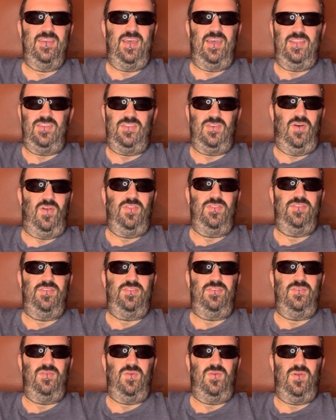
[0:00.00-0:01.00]

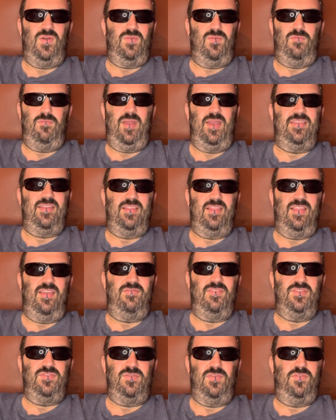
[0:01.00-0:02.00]
adult or a romantic love
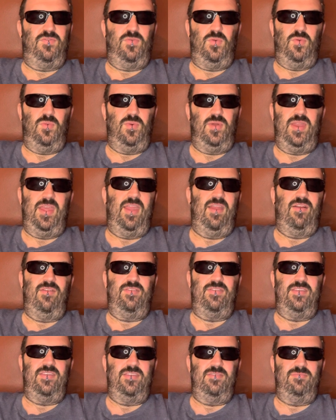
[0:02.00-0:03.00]
interest for Woody
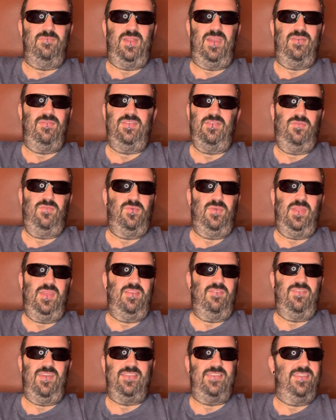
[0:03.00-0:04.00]
Harrelson, but I was never really
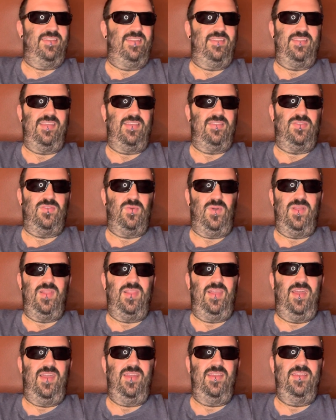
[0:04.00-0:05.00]
invested in that
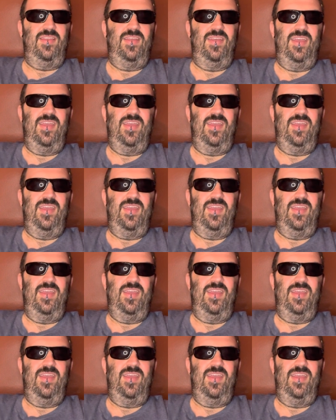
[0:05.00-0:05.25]
storyline.